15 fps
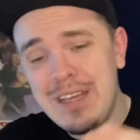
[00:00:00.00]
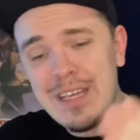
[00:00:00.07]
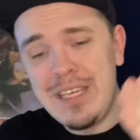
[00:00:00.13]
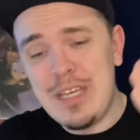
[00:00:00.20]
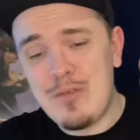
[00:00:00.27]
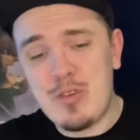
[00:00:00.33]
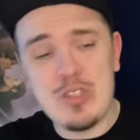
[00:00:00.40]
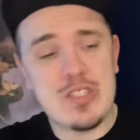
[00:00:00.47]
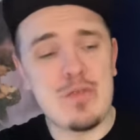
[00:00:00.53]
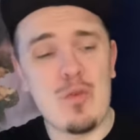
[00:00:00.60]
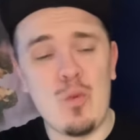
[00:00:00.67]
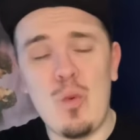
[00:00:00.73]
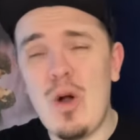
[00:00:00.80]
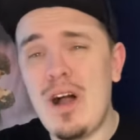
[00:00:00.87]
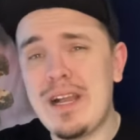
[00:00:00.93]
You have Christopher
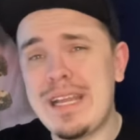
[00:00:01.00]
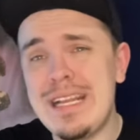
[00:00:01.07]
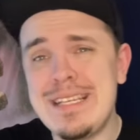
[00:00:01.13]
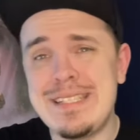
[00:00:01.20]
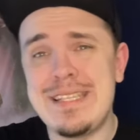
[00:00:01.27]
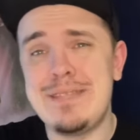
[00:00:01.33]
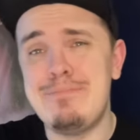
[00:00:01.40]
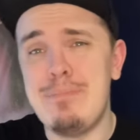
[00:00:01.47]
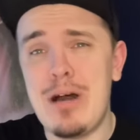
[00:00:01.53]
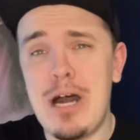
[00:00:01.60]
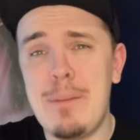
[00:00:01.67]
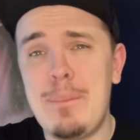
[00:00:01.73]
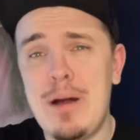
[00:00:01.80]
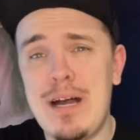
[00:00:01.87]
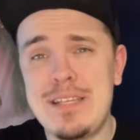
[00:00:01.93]
Walken as this
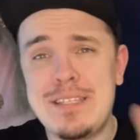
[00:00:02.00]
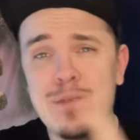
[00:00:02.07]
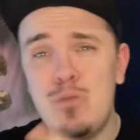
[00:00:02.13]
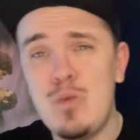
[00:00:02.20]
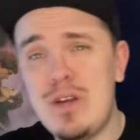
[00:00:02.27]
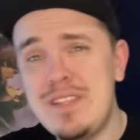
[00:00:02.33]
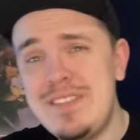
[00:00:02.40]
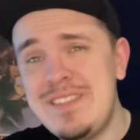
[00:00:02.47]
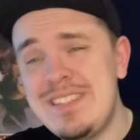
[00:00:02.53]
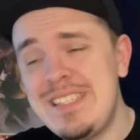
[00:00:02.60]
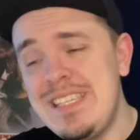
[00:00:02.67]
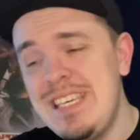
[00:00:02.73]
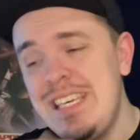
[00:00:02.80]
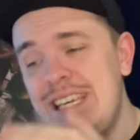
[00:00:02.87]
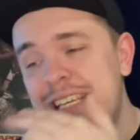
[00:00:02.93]
mob boss in one
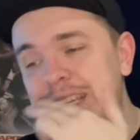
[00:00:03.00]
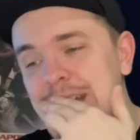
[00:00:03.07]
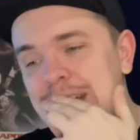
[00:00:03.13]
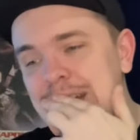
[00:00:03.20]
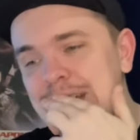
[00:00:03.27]
scene.